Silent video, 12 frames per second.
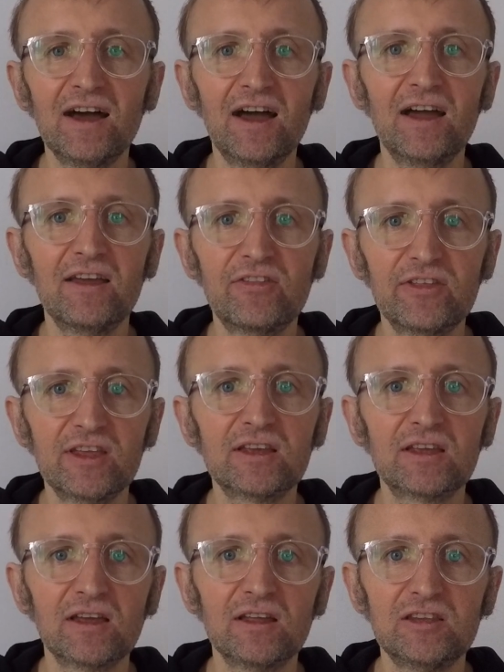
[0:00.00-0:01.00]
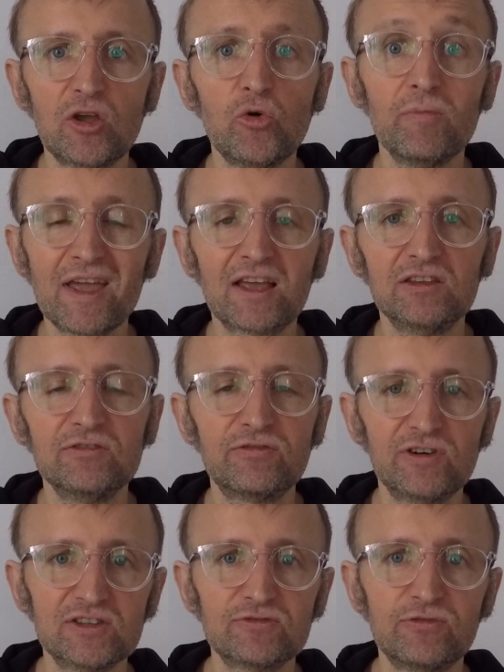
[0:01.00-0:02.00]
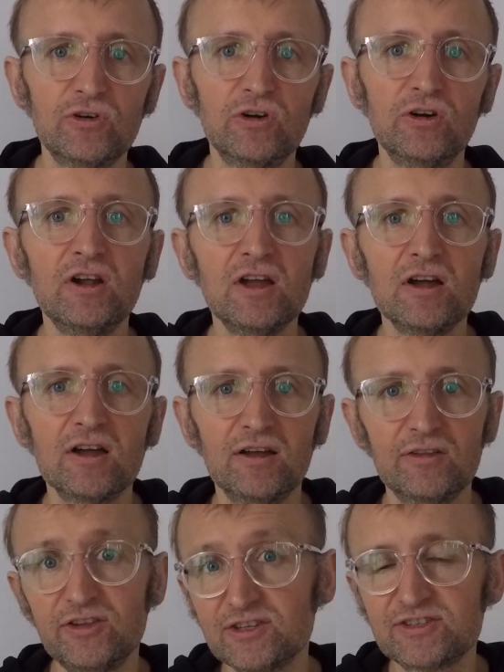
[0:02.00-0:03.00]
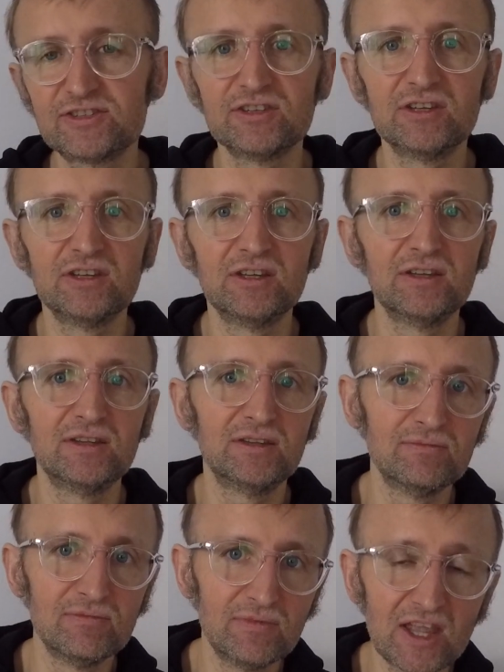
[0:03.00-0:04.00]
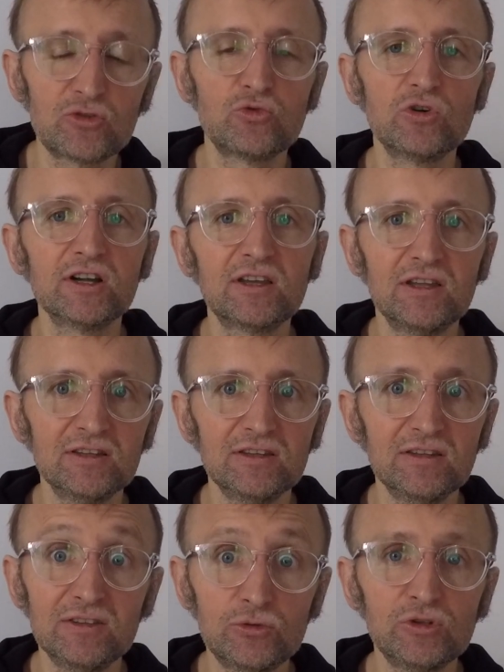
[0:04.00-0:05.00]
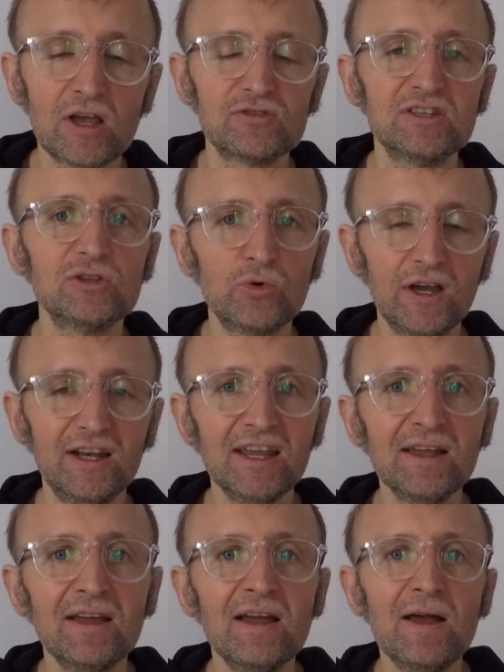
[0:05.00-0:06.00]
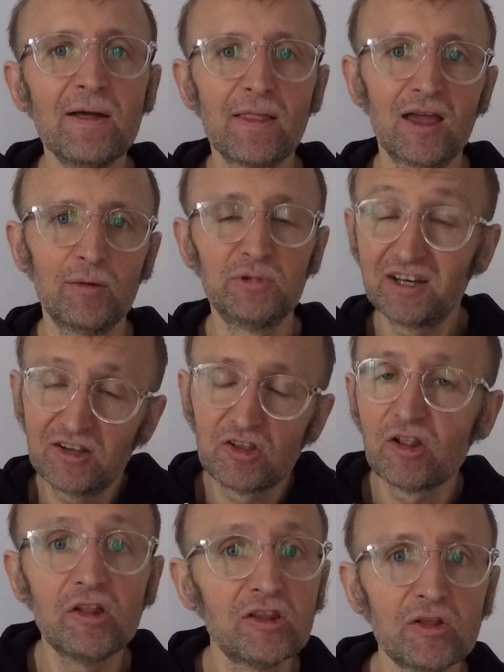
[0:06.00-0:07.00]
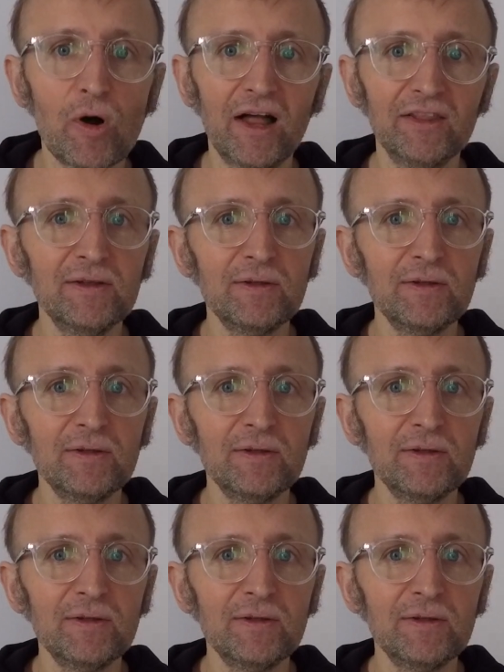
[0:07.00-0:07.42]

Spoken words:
I think they will make a difference for this network in 2020. But they are not the only one.